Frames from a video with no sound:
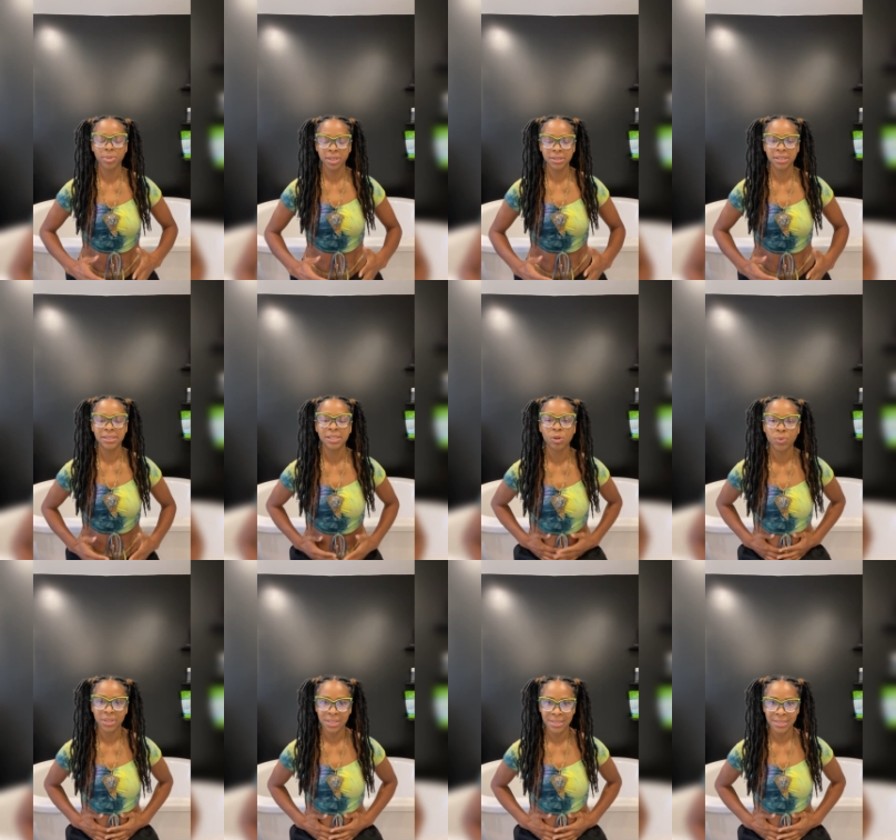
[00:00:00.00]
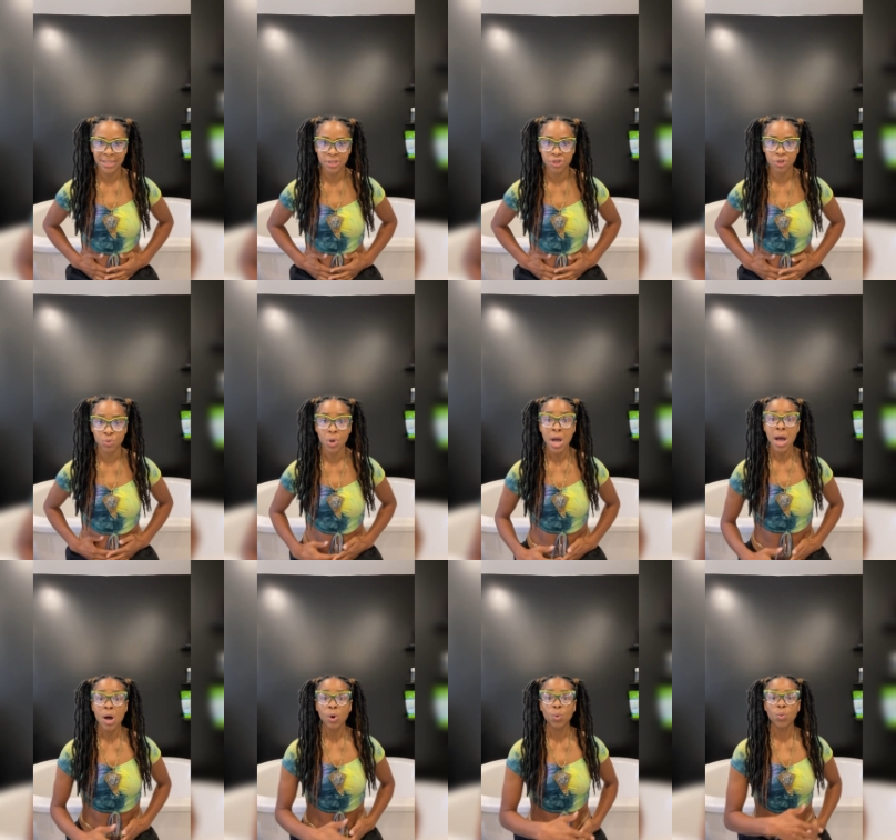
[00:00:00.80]
blood to deal with this issue.
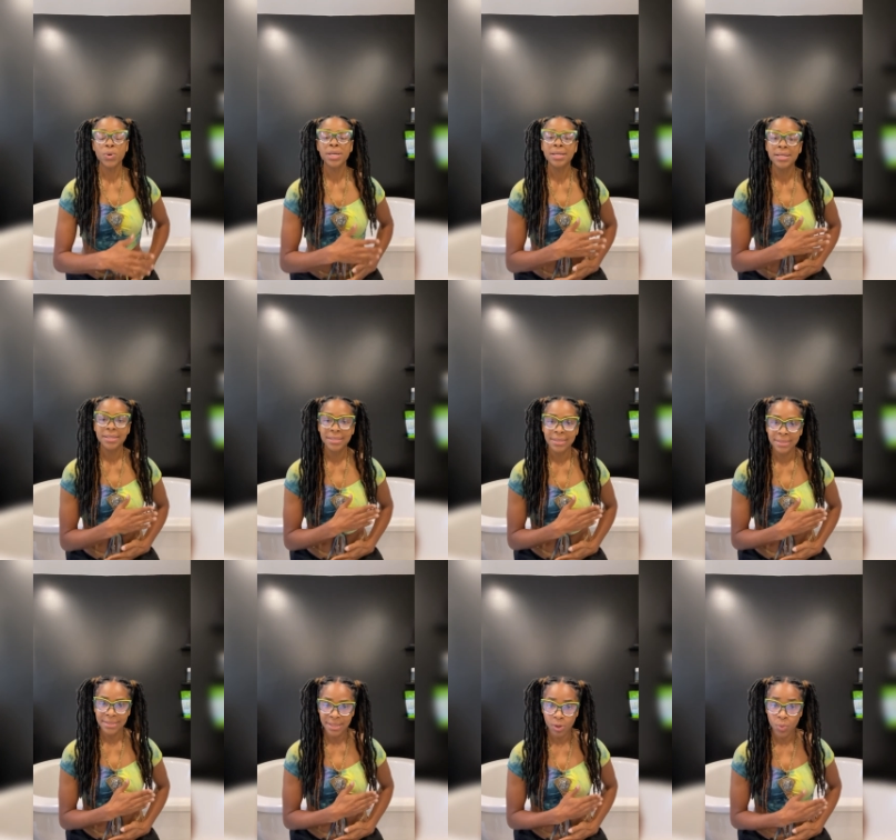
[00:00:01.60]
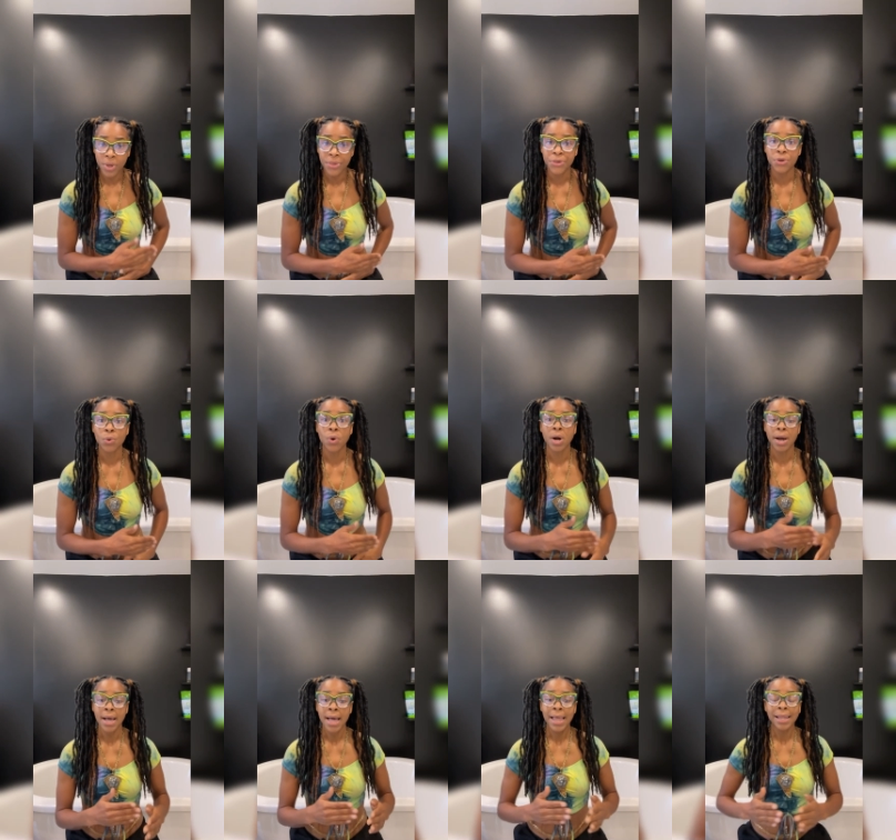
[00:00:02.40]
We need to deal with
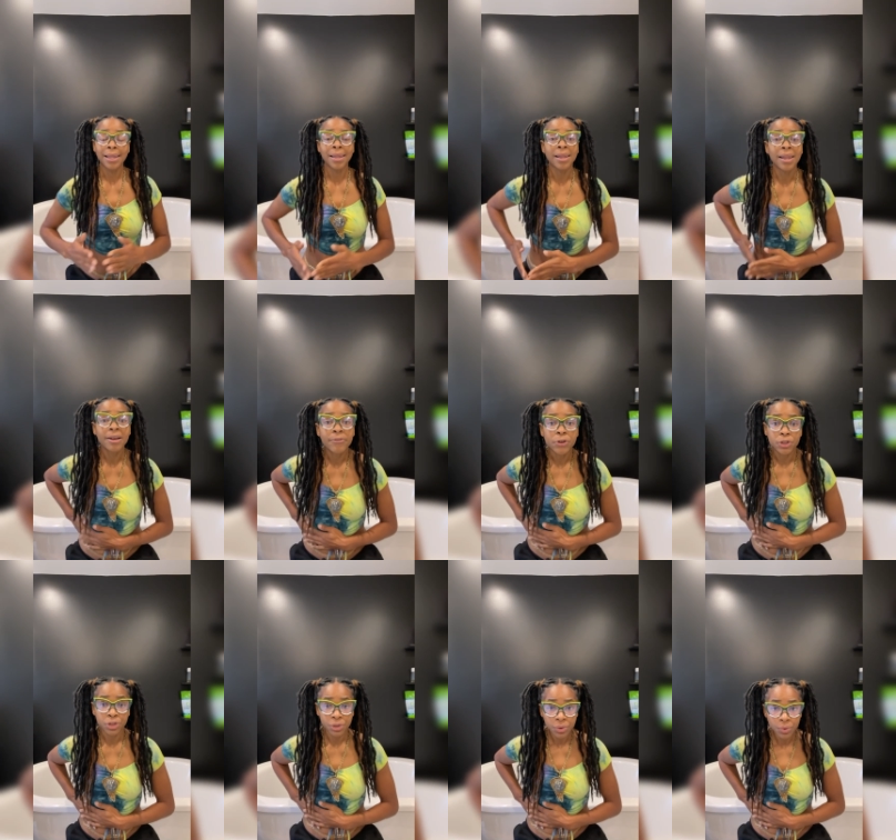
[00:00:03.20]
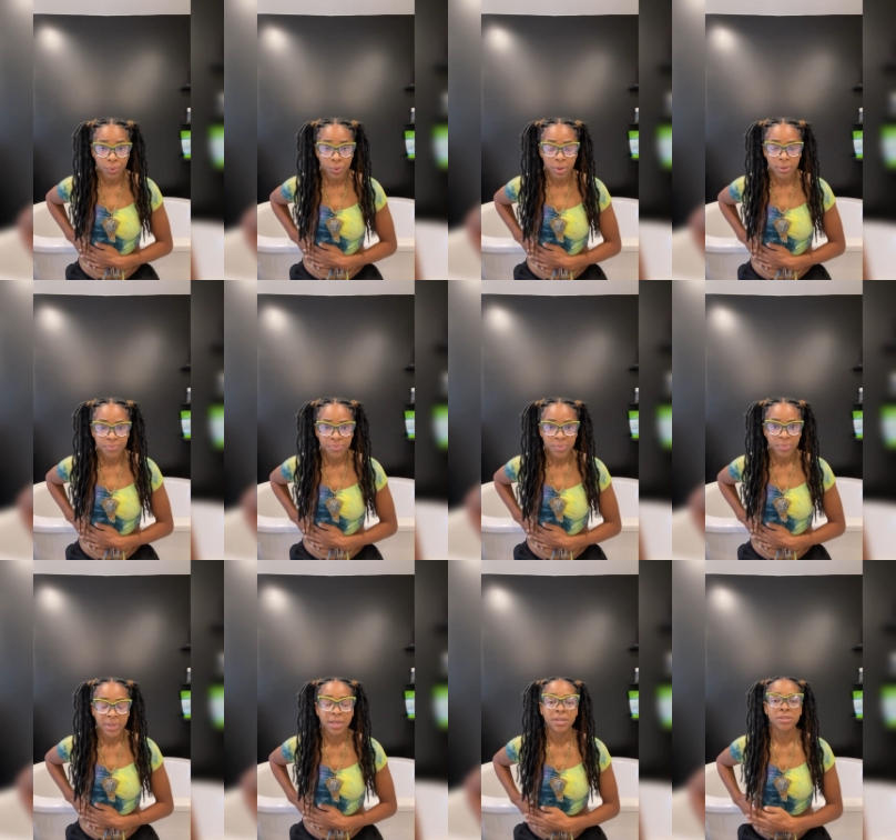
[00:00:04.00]
your liver too
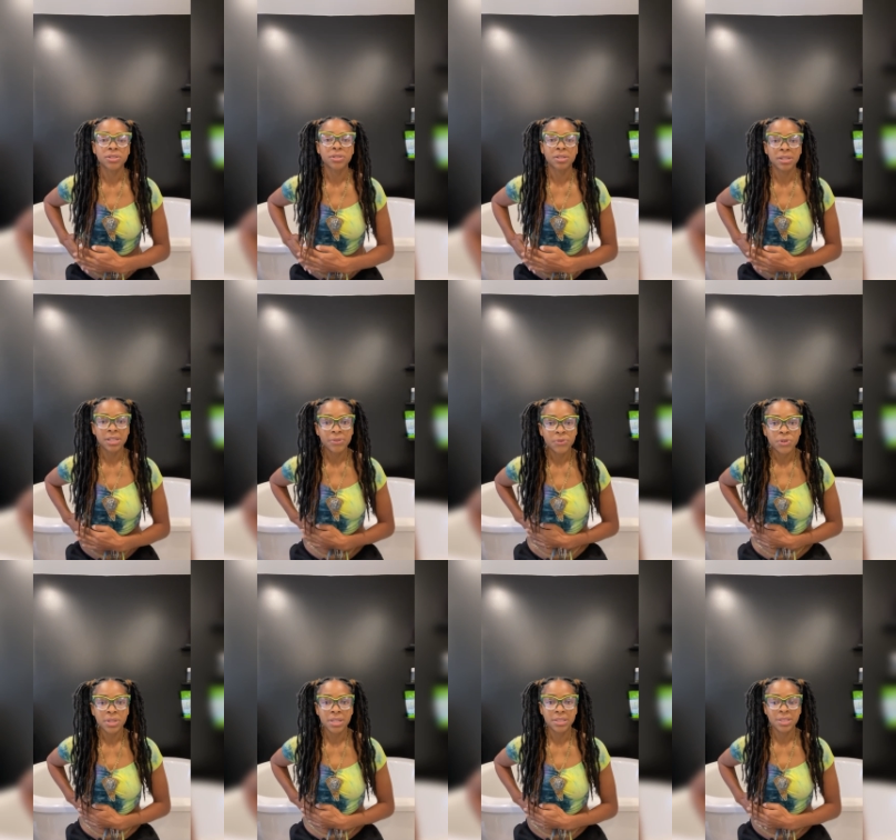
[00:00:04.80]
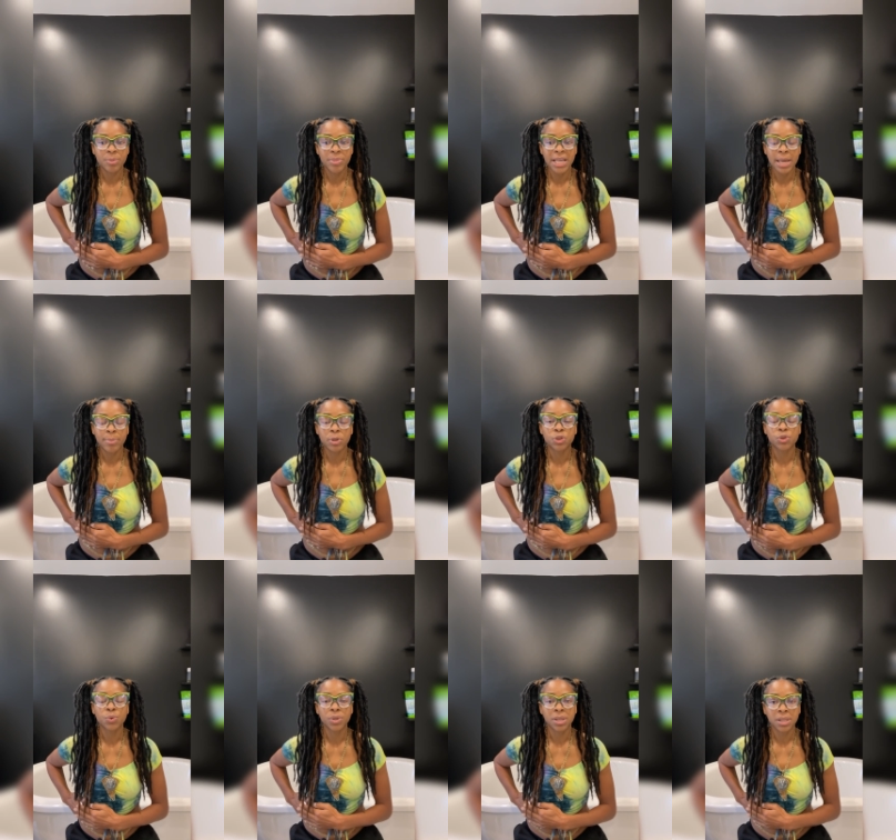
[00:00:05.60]
because your liver needs to be able
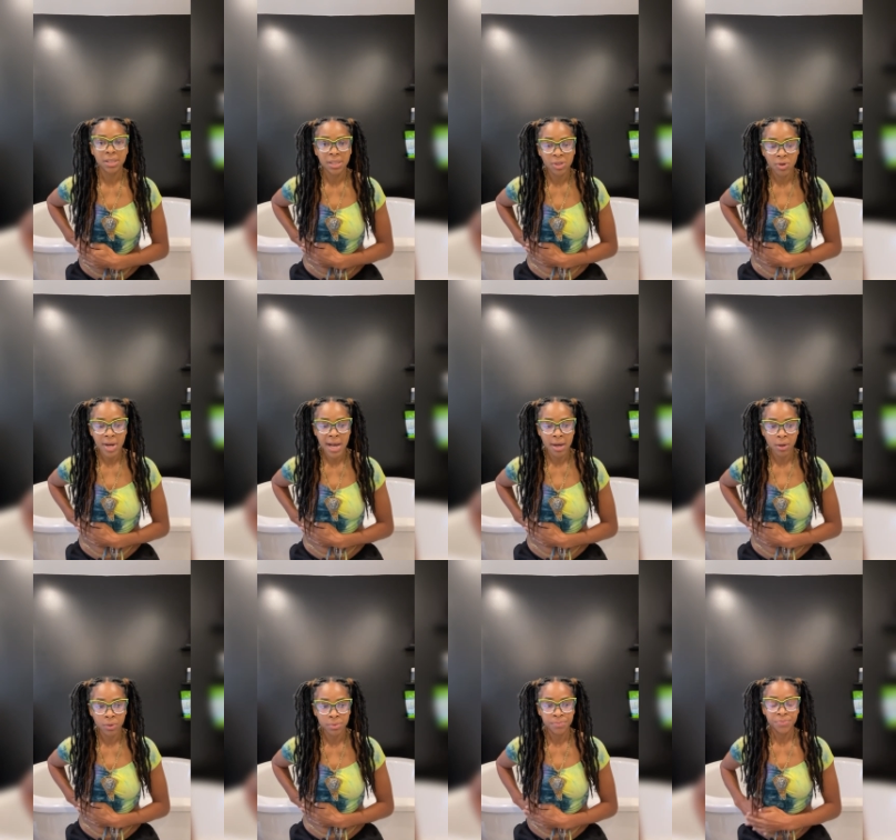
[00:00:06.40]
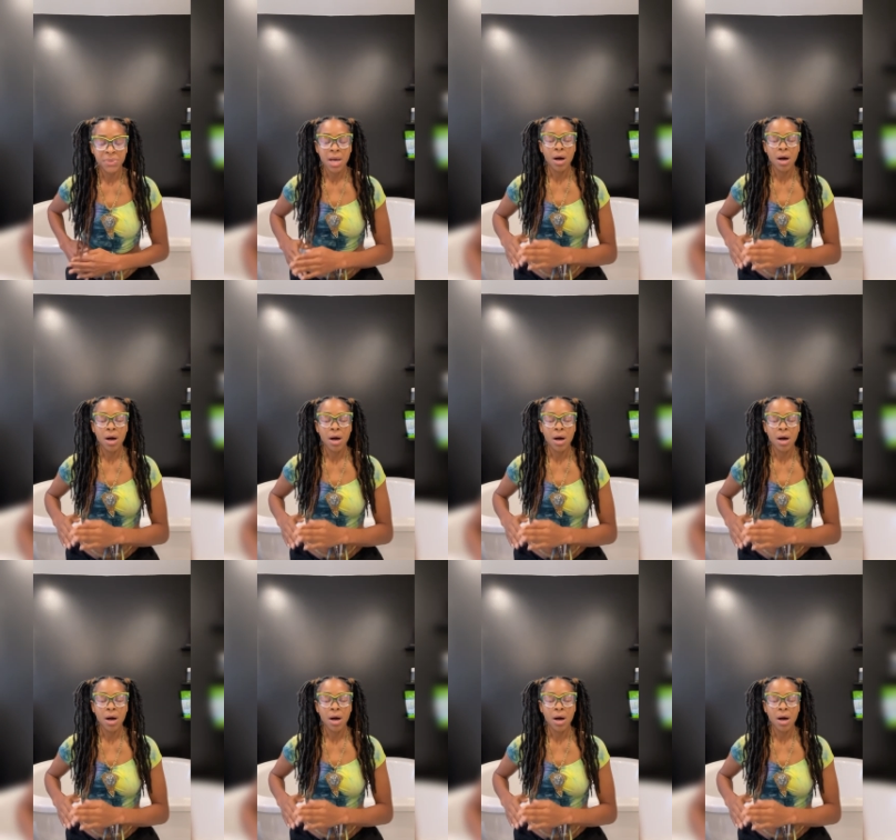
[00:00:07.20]
to clear out